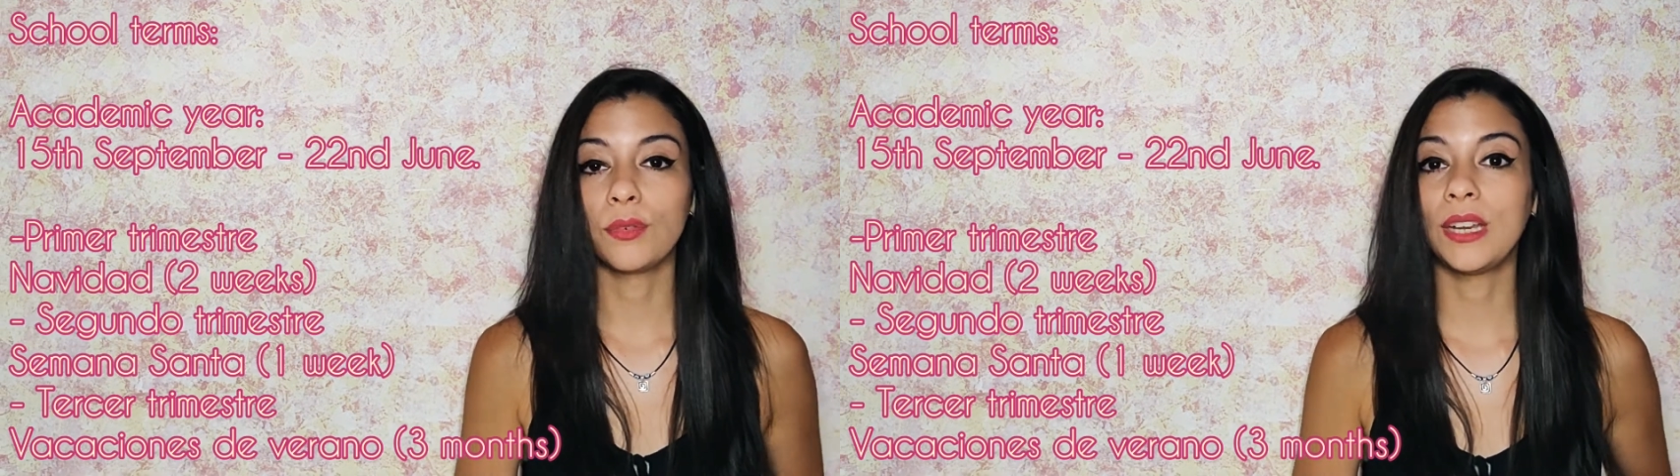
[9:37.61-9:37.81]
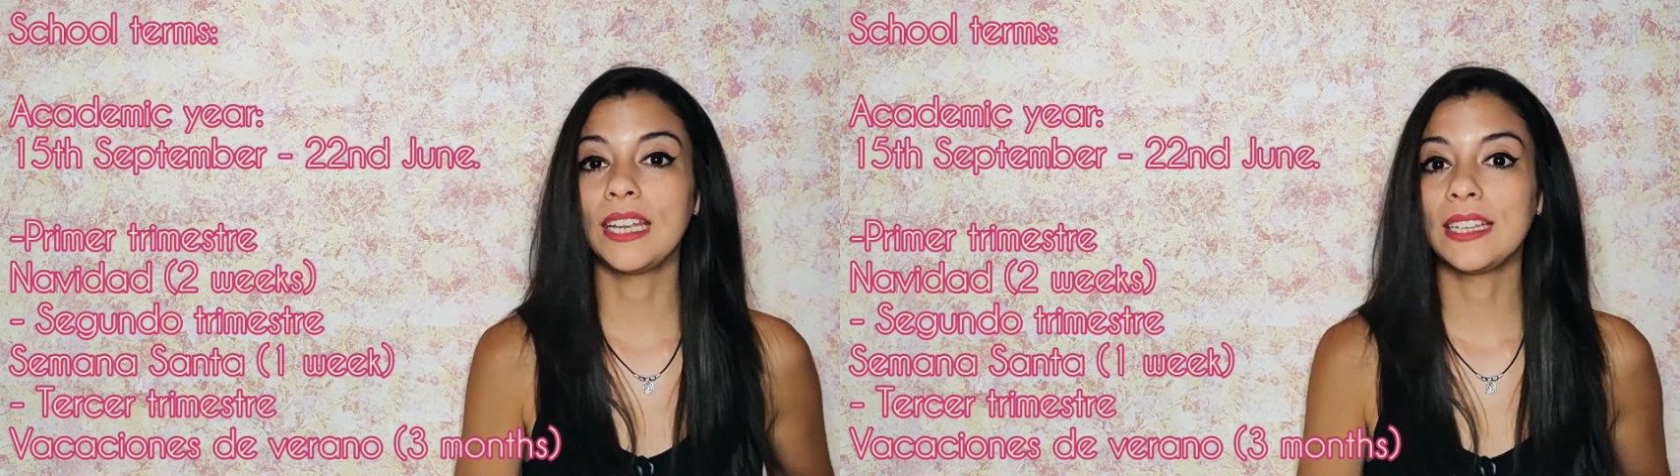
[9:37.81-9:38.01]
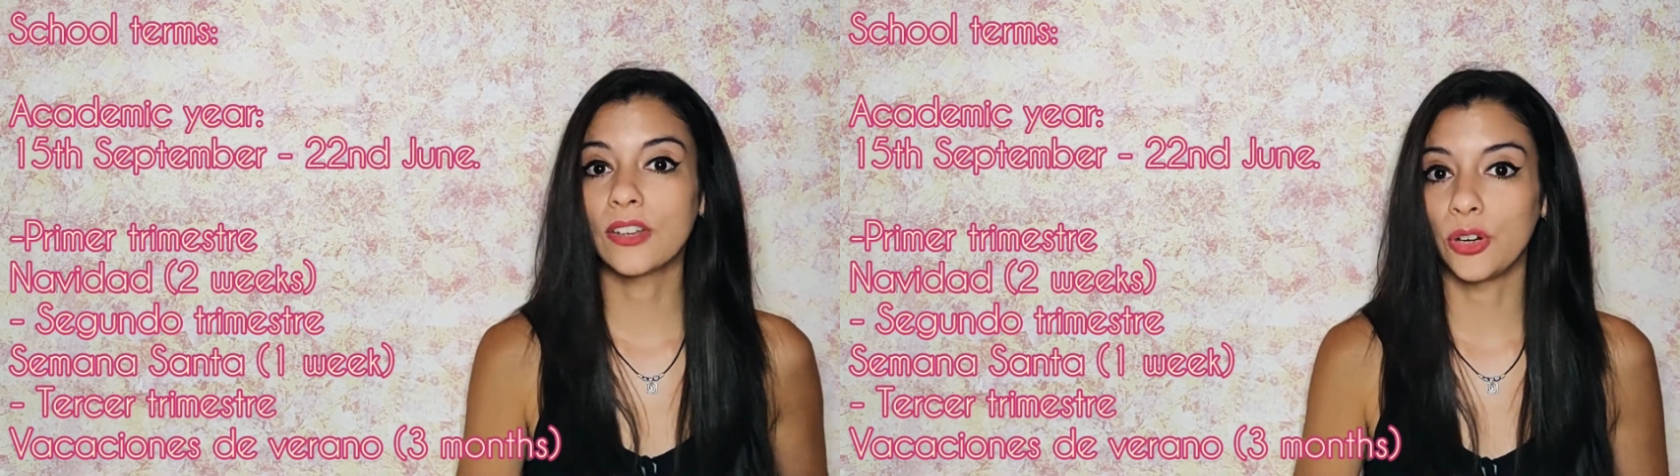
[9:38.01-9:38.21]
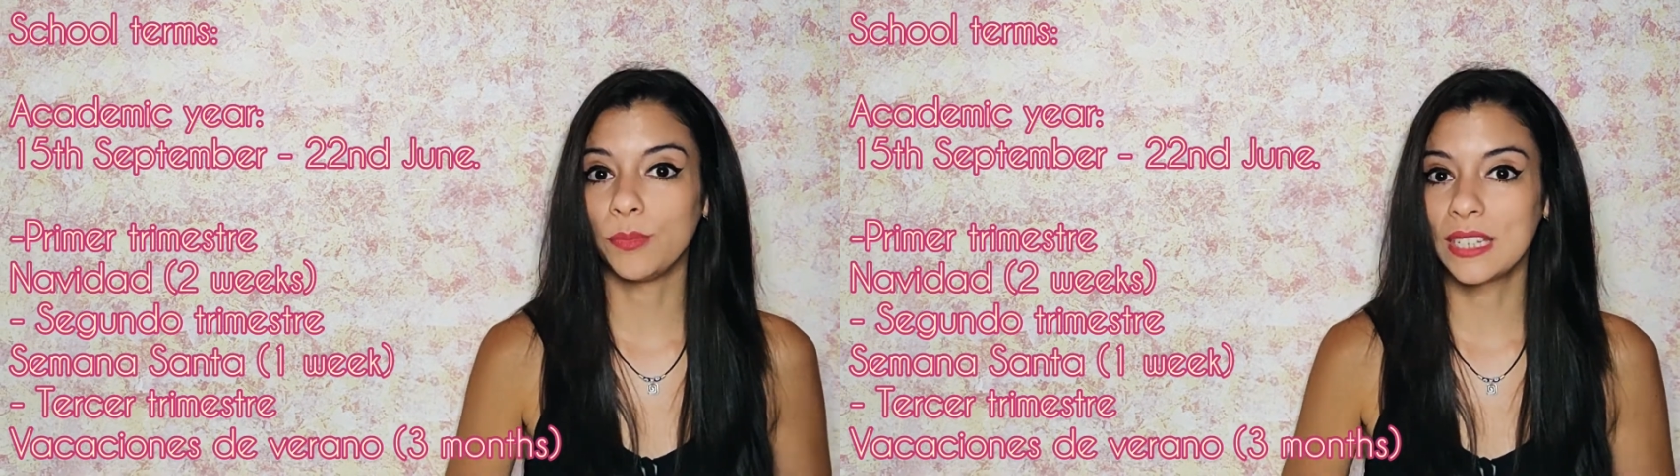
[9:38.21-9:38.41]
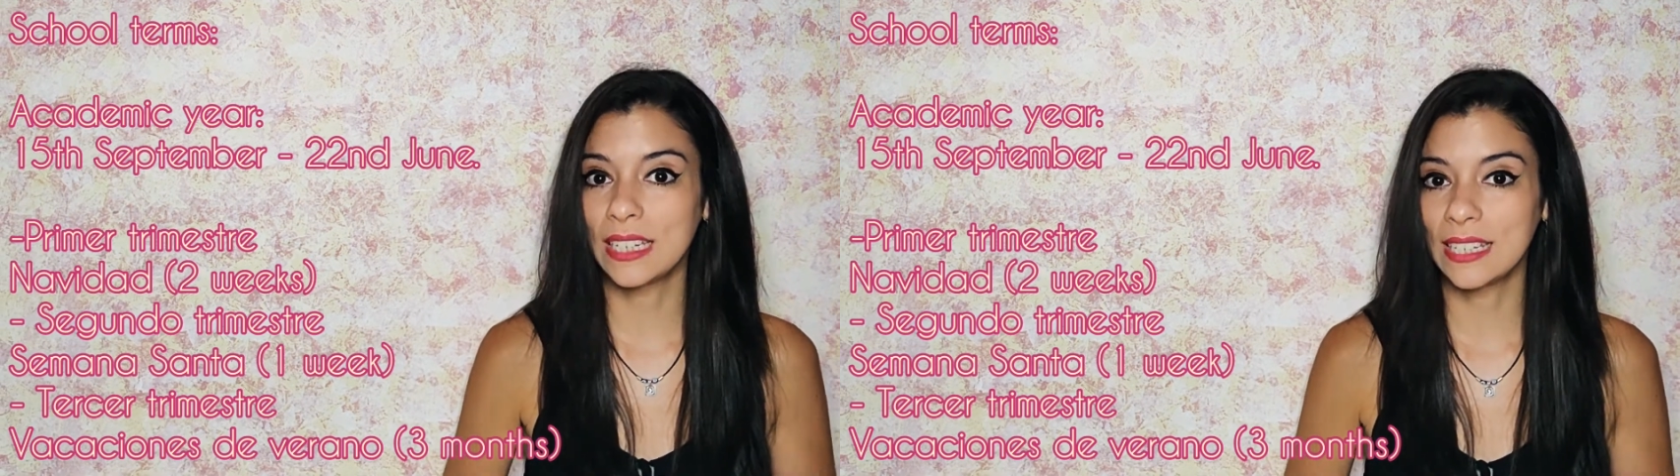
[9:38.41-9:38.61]

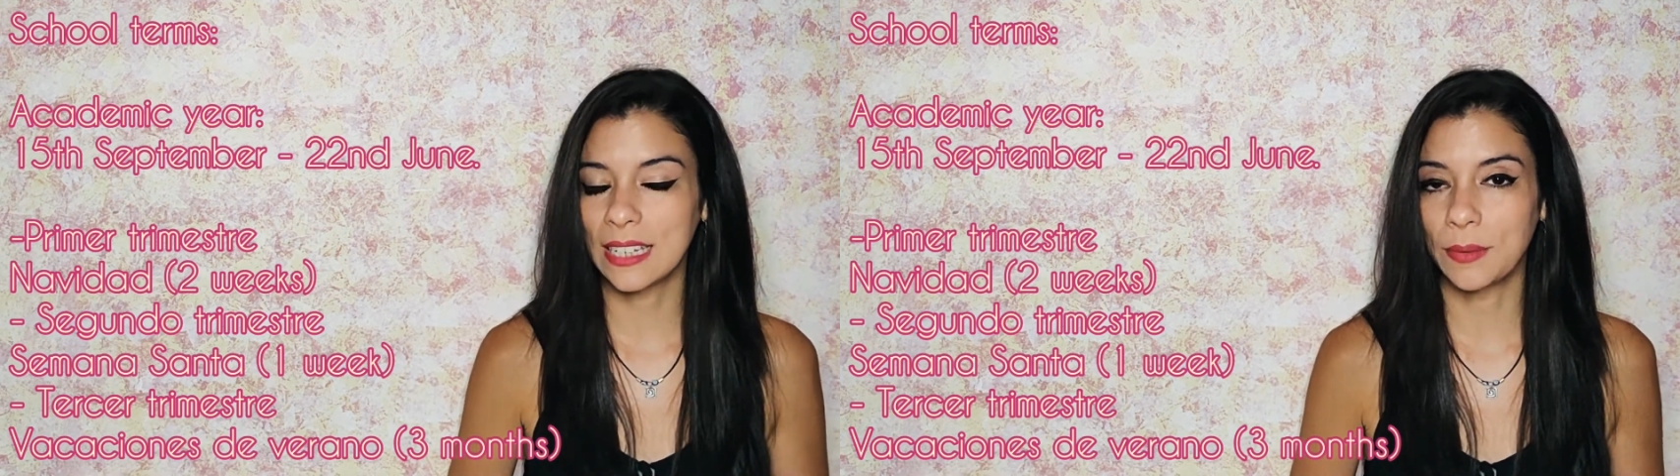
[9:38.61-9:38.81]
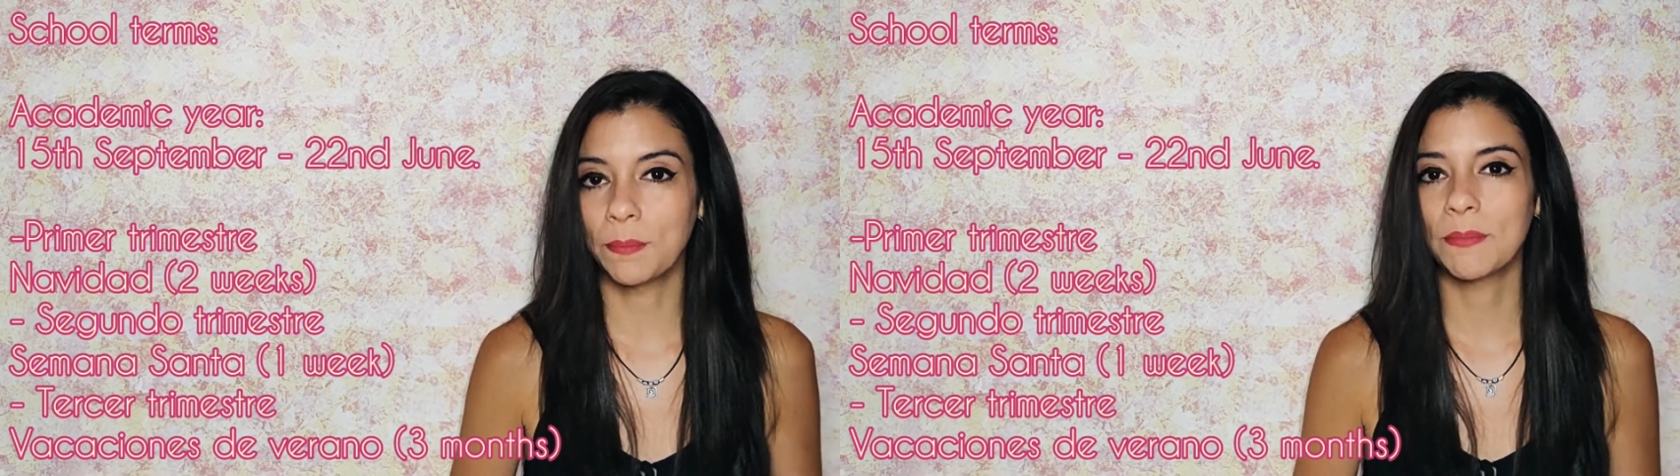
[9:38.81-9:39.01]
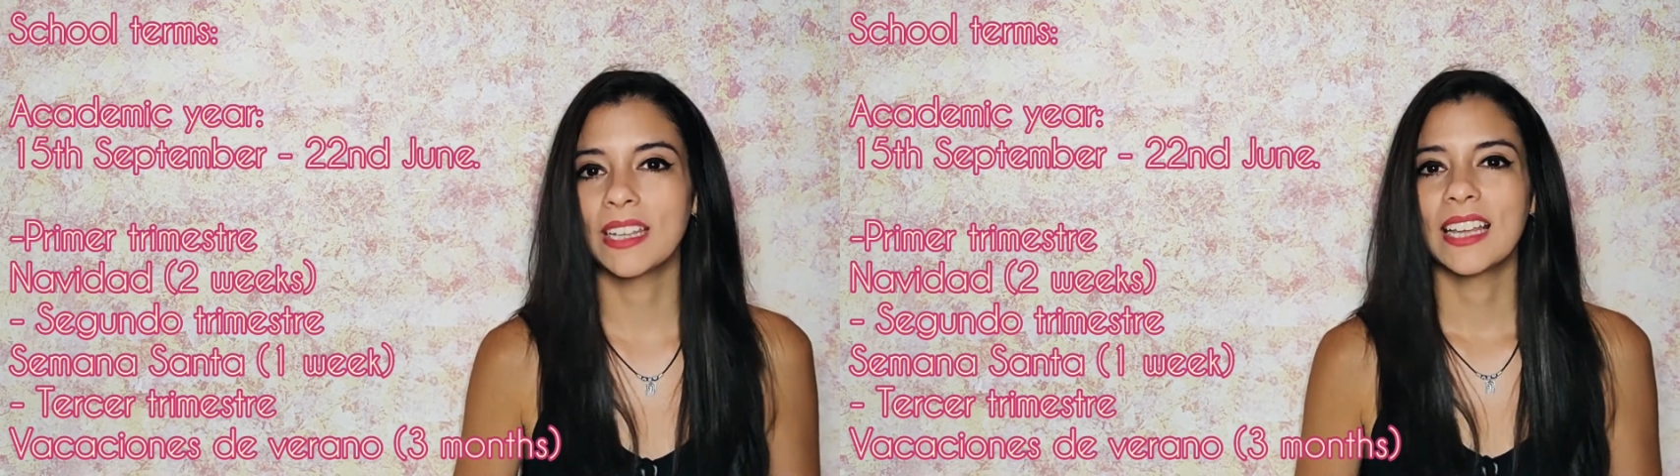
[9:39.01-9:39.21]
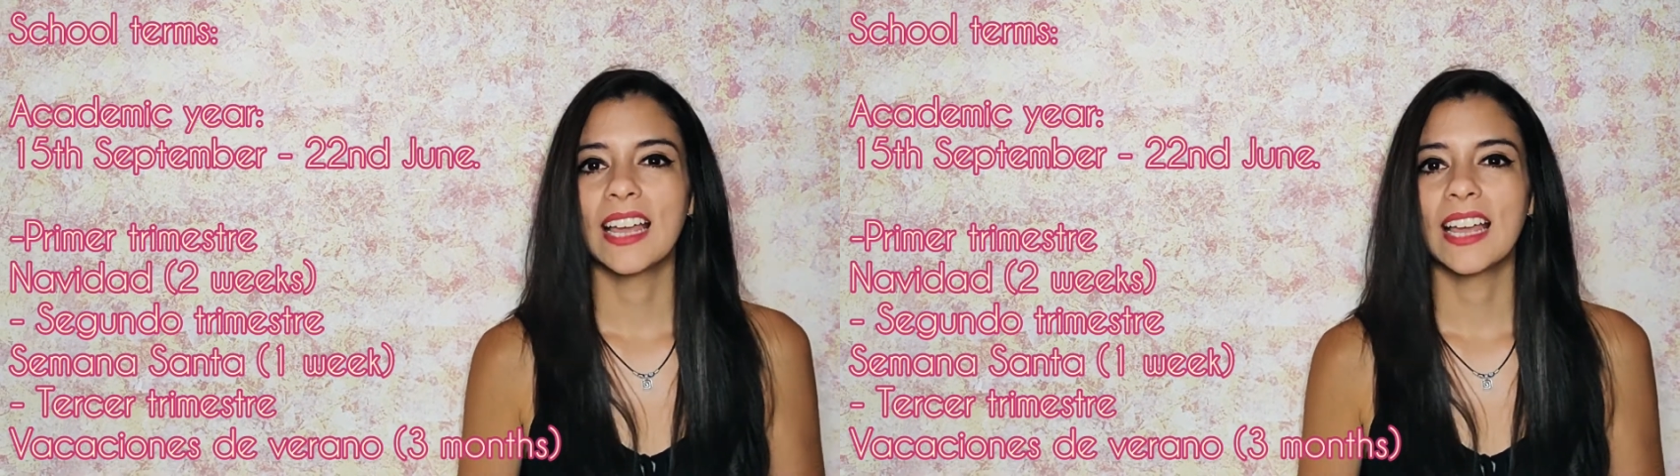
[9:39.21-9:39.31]
3-term system,